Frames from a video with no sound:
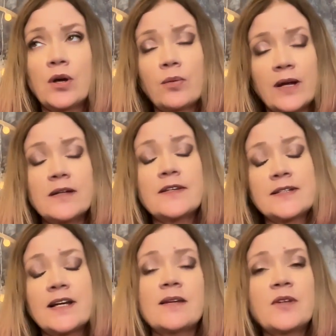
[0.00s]
the
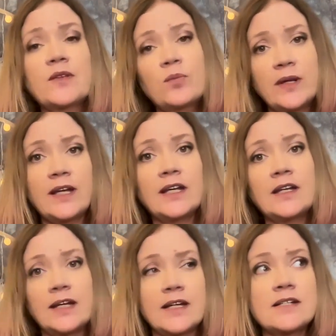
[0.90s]
time that the
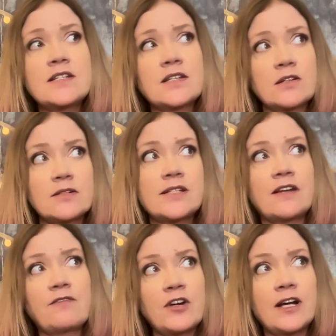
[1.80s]
weekend hits,
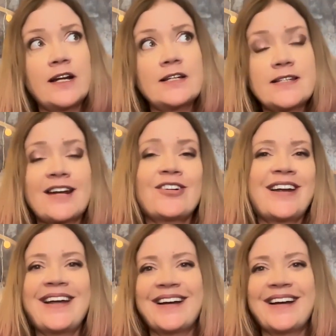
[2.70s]
Thursday, Friday, Saturday.